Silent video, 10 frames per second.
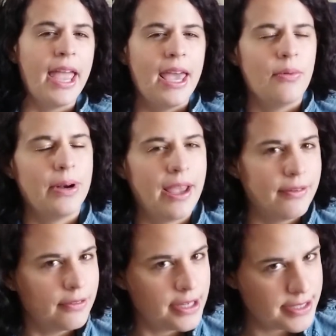And
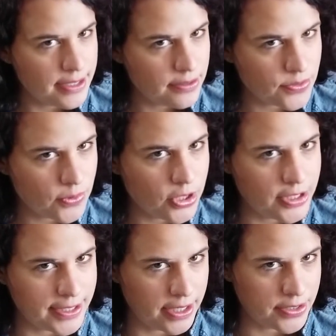whenever I say those
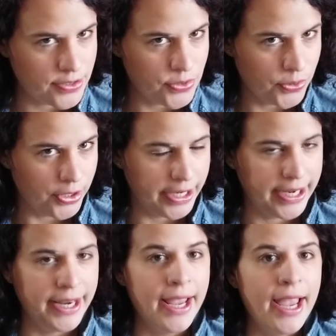words in our
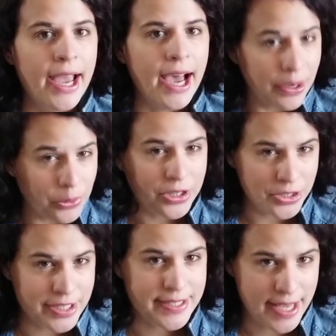story, I want
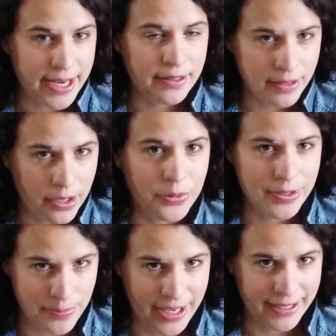you to sign along
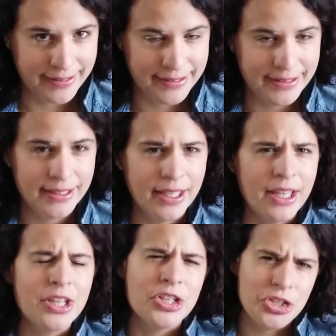with me.
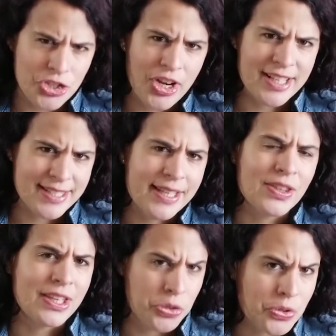Do you guys think
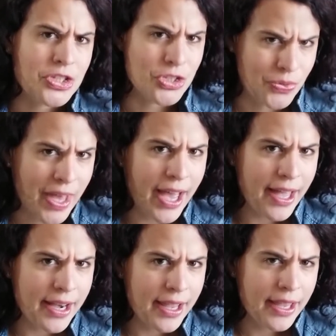that you can do
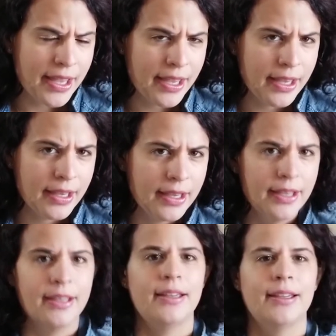that?
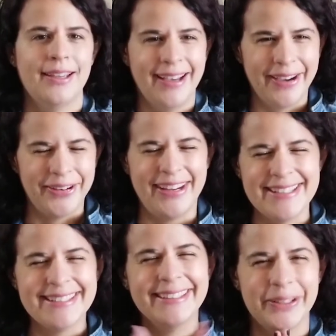All
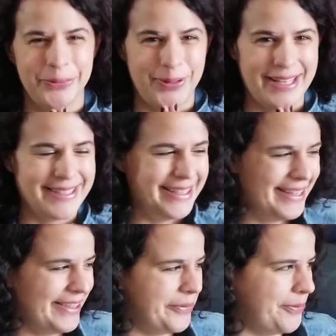right, great. I
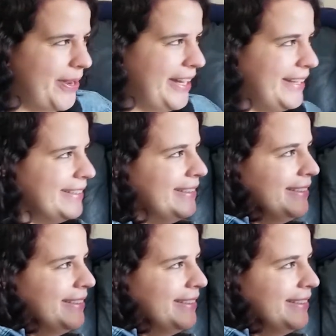think we're ready.